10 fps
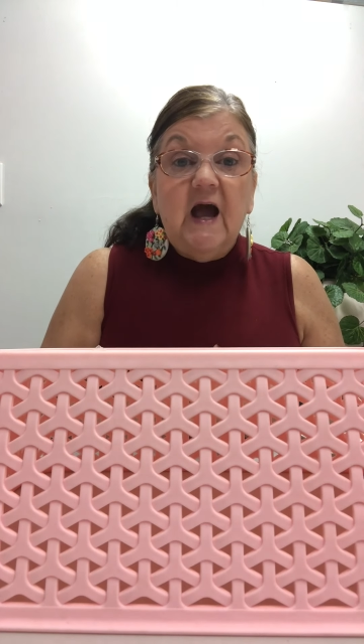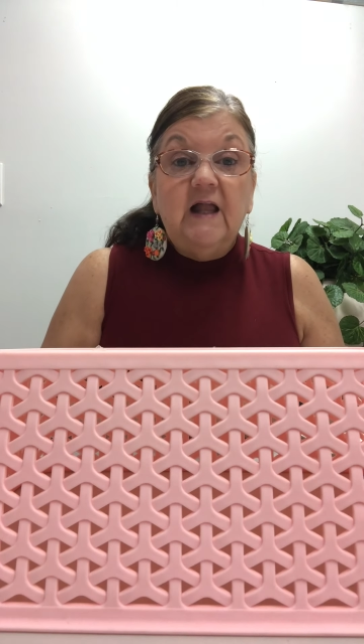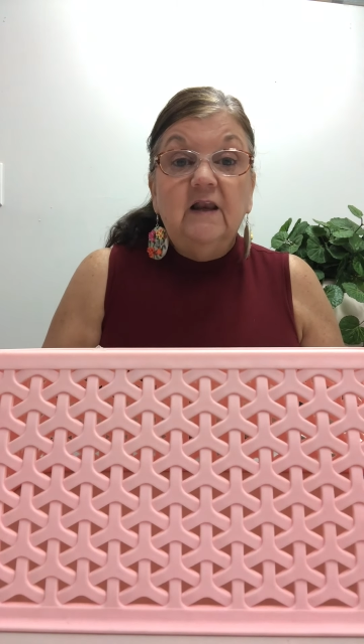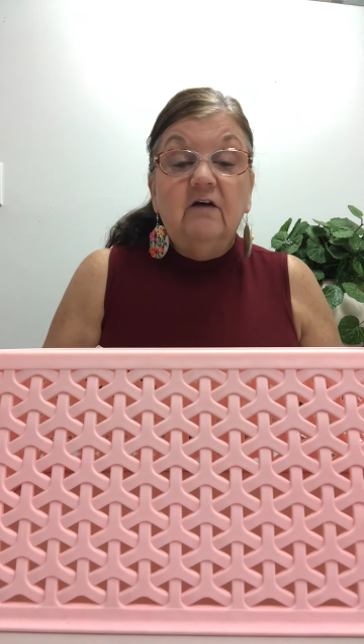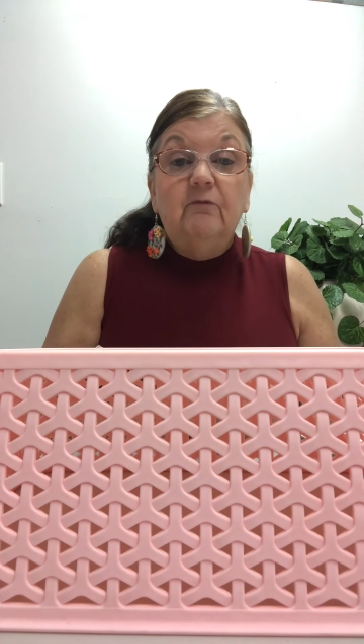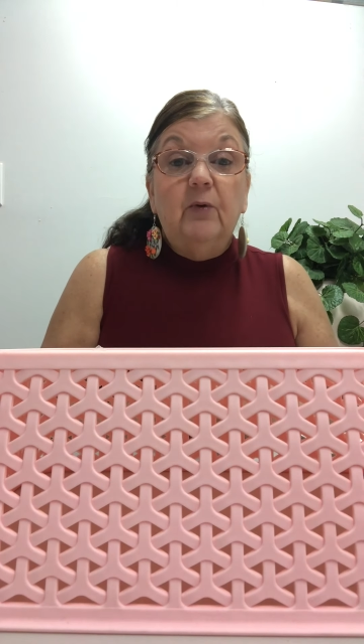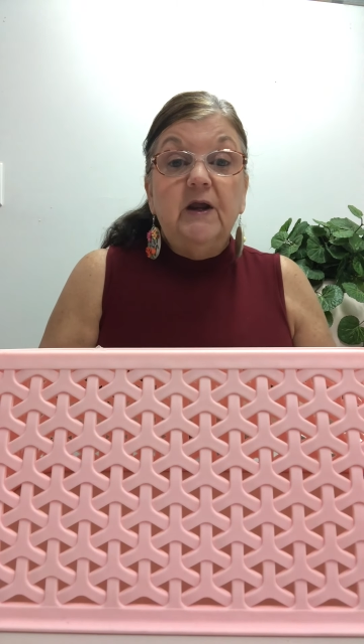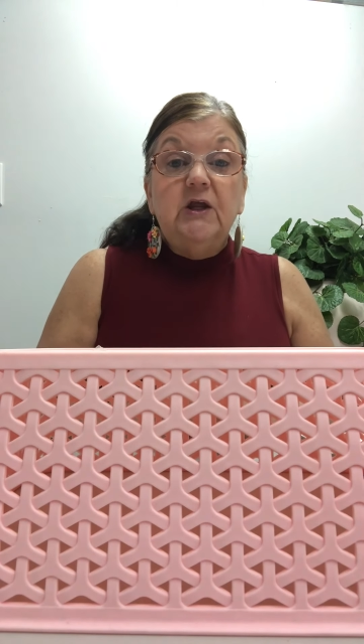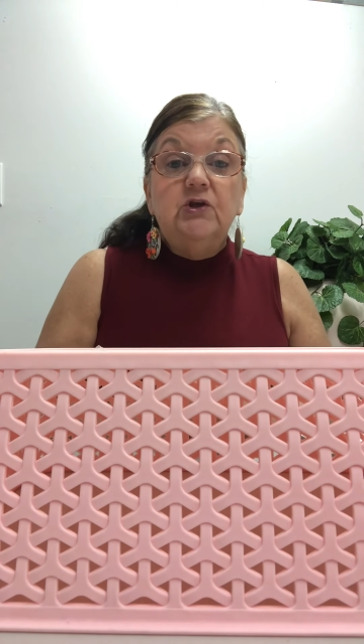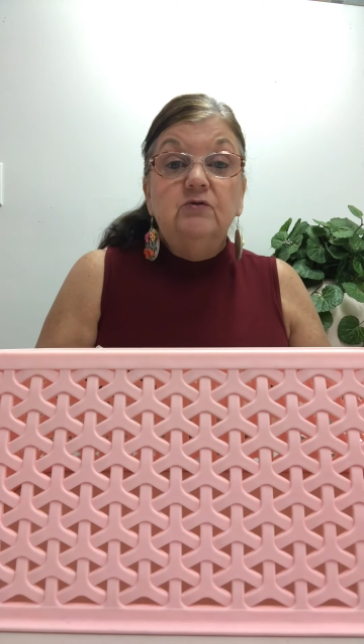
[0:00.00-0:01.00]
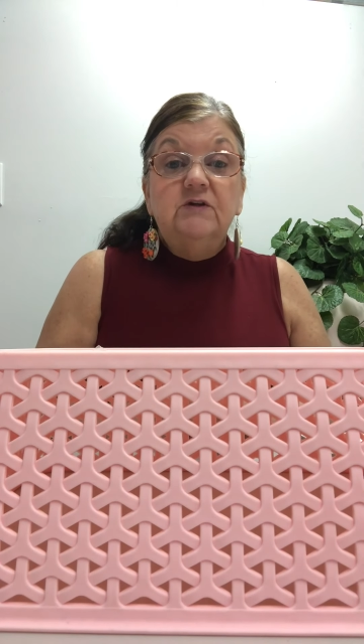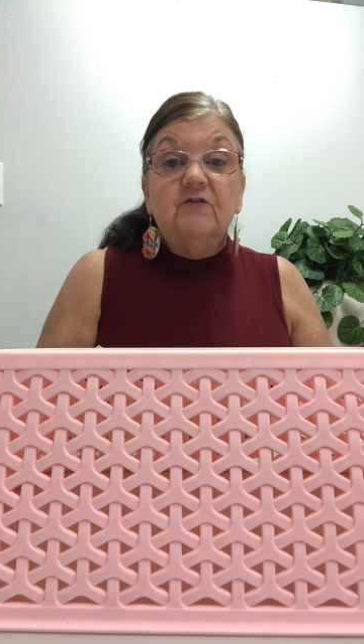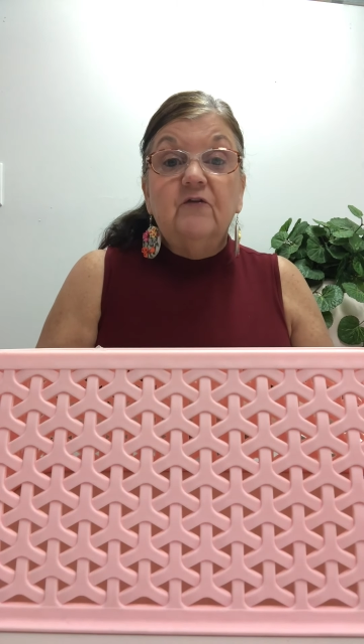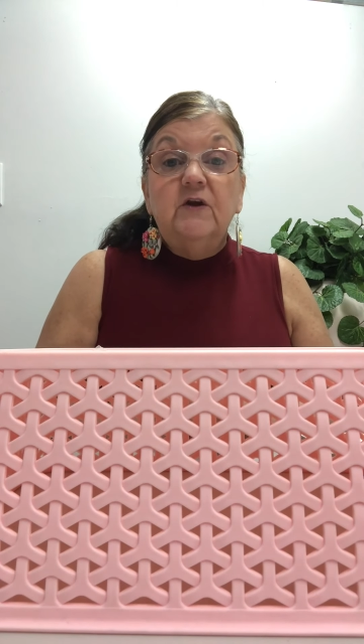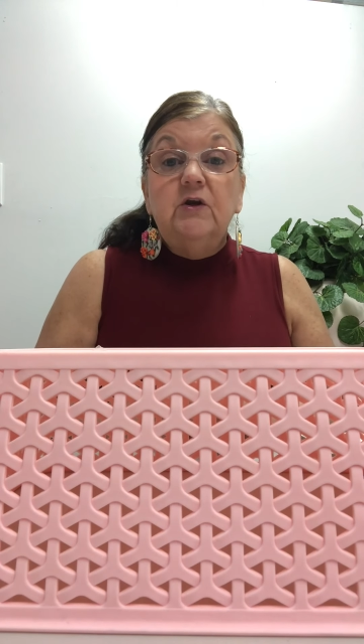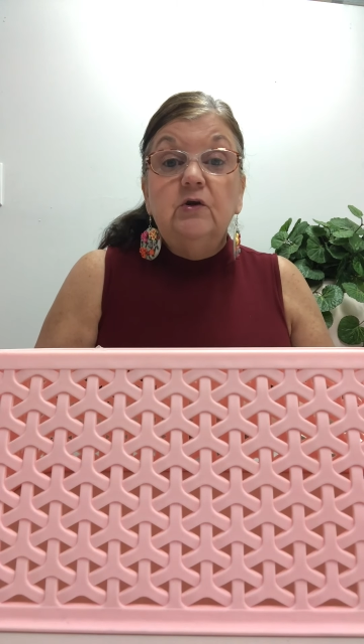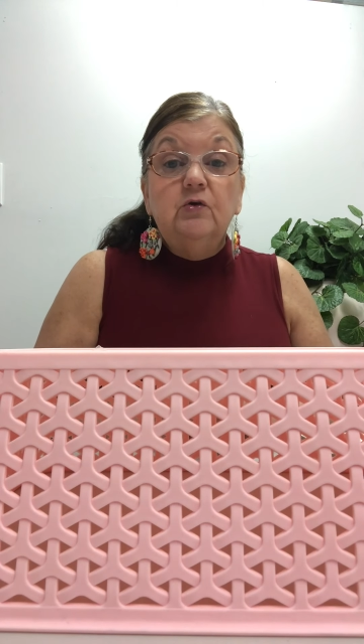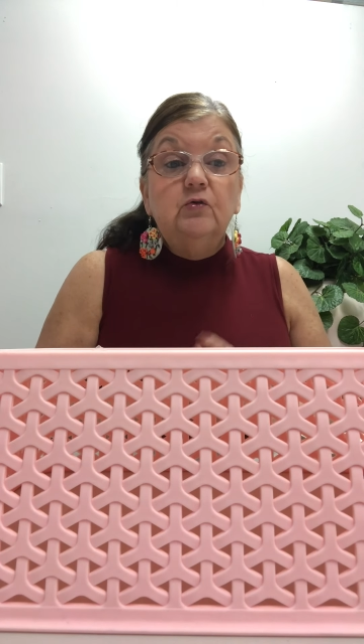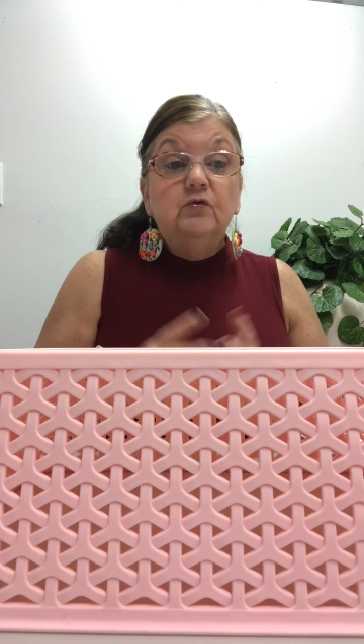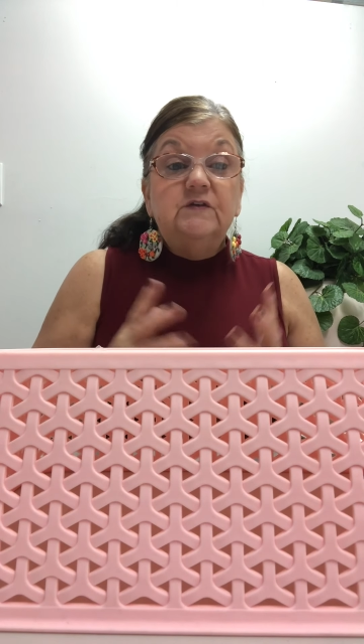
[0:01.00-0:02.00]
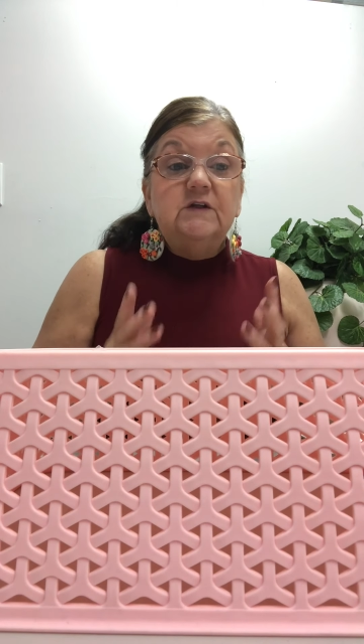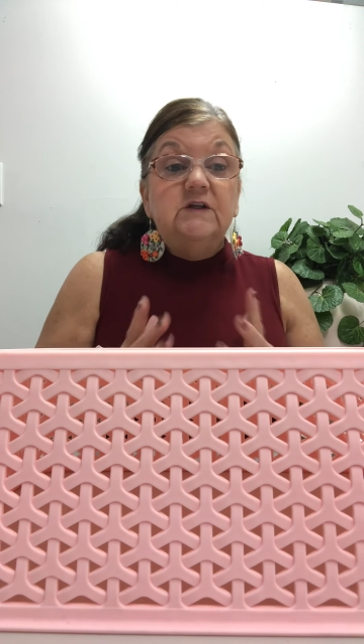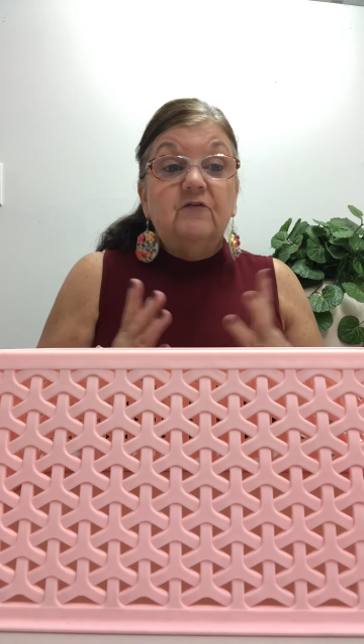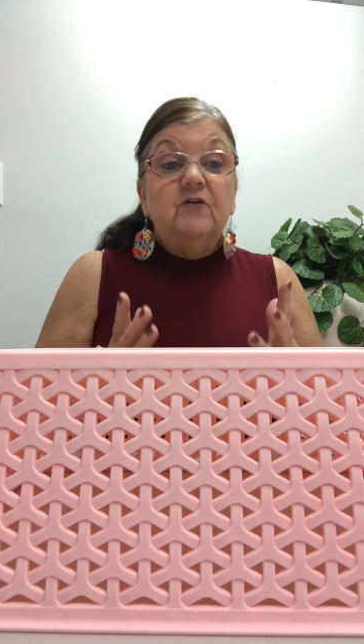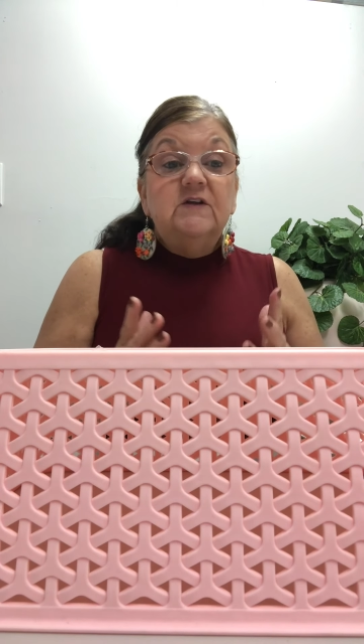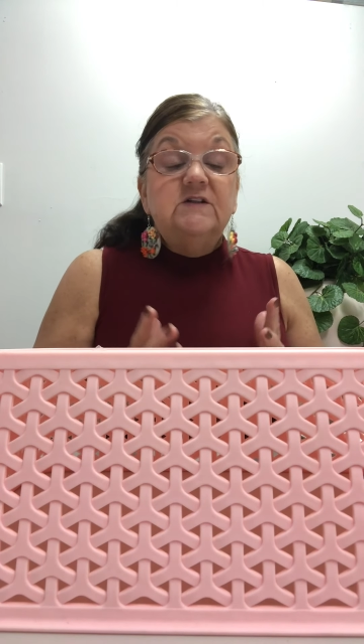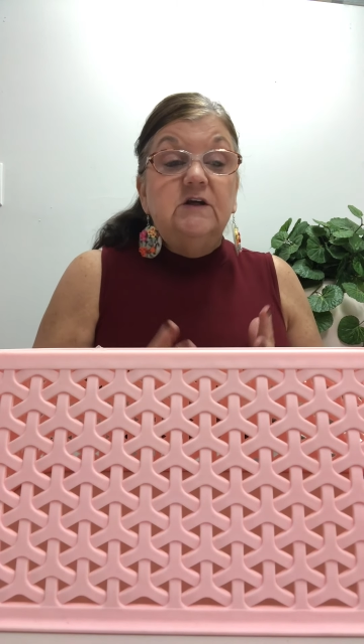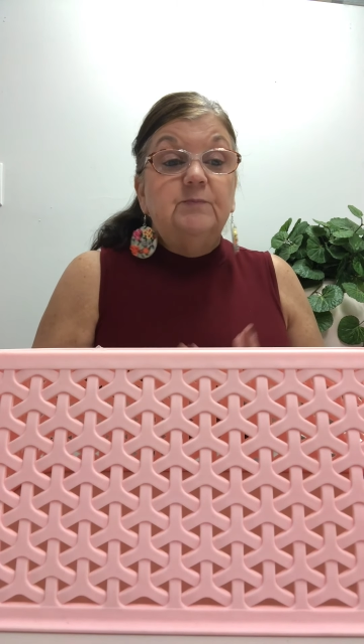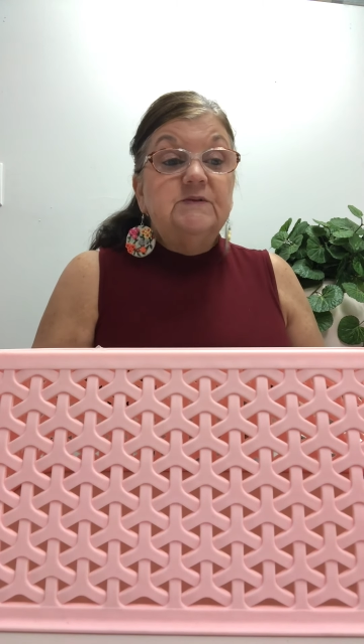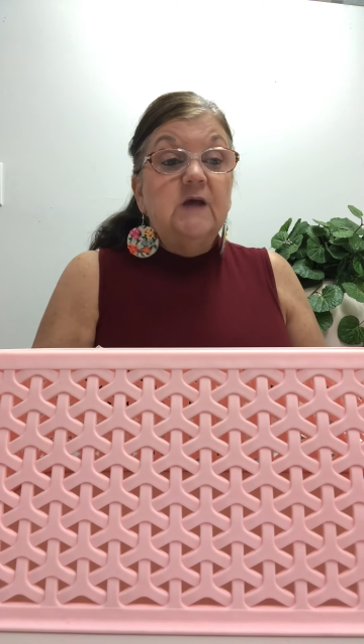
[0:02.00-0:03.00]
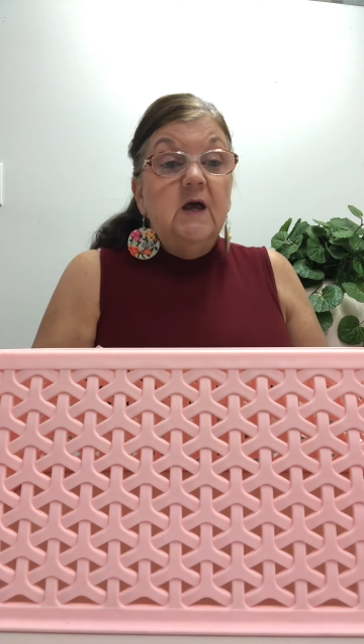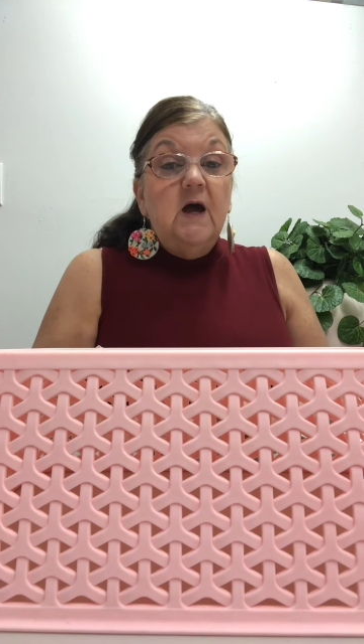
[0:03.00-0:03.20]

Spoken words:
I love bringing you different news and different tips